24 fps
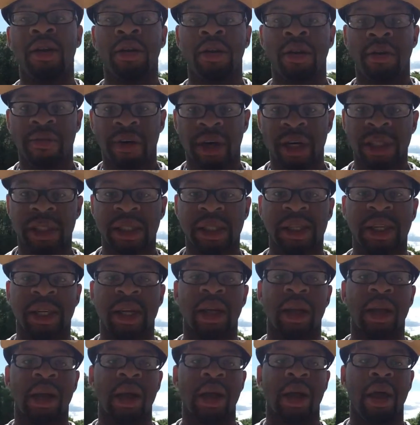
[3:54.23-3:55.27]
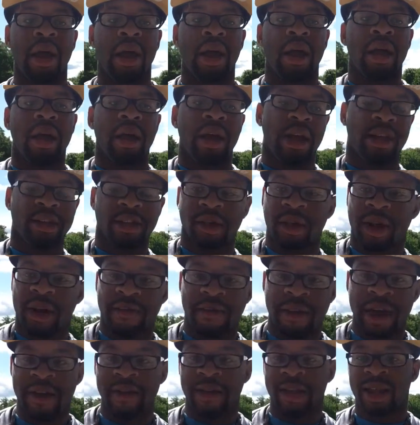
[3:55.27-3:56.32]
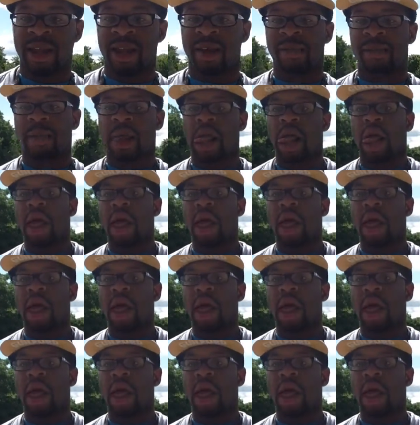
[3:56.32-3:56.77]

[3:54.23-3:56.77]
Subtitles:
University. It's going to favor them.